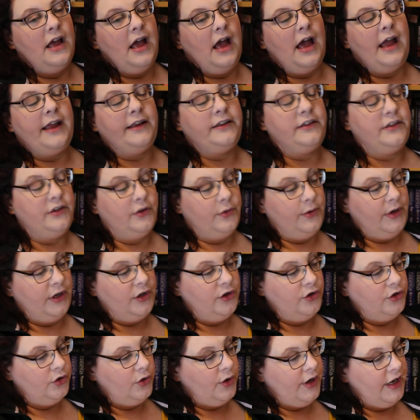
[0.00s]
I do
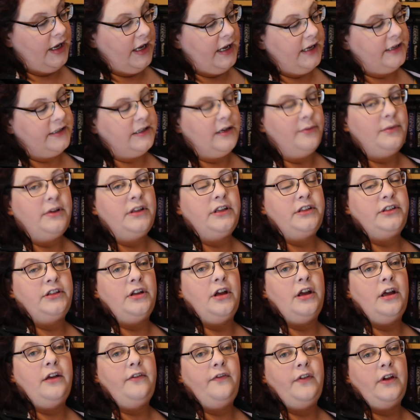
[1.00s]
enjoy it. I'm at the
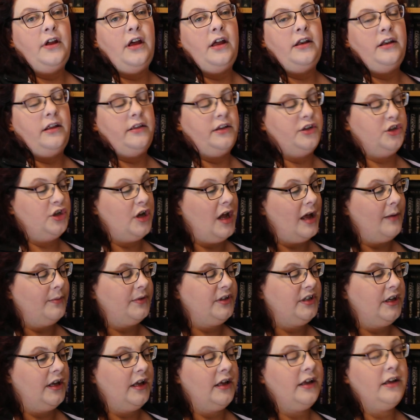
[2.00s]
start of another
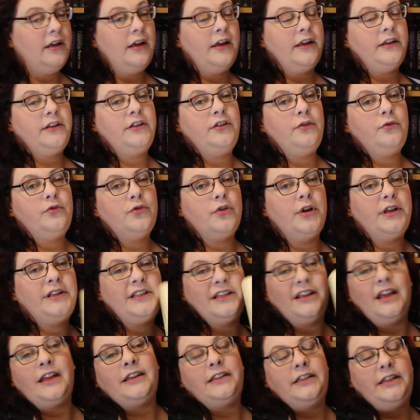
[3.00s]
chapter. I do try
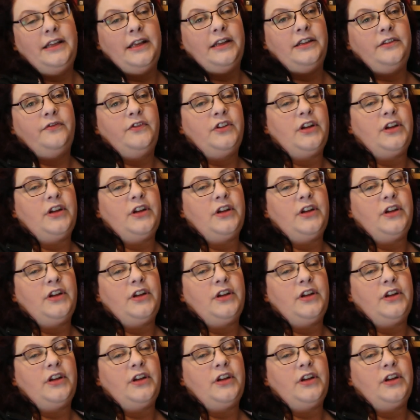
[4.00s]
to get to the end of